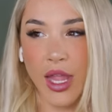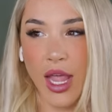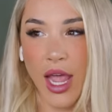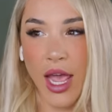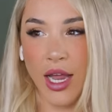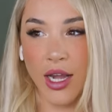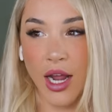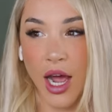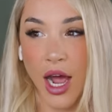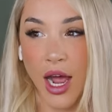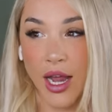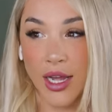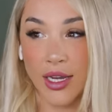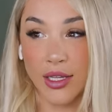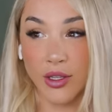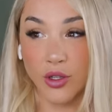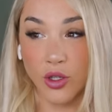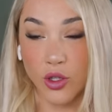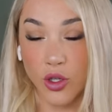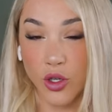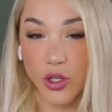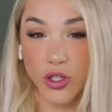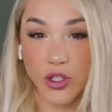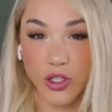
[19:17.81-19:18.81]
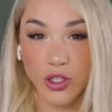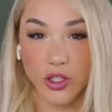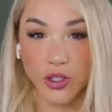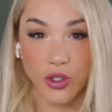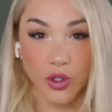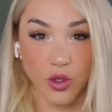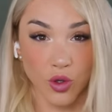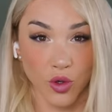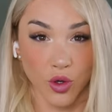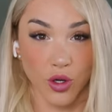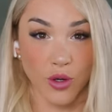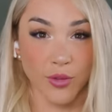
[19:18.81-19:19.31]
And I looked
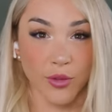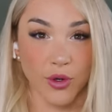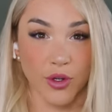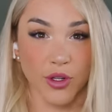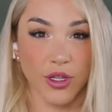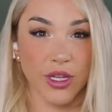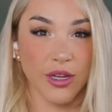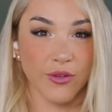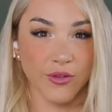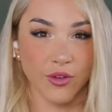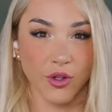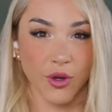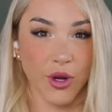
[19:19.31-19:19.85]
normal, even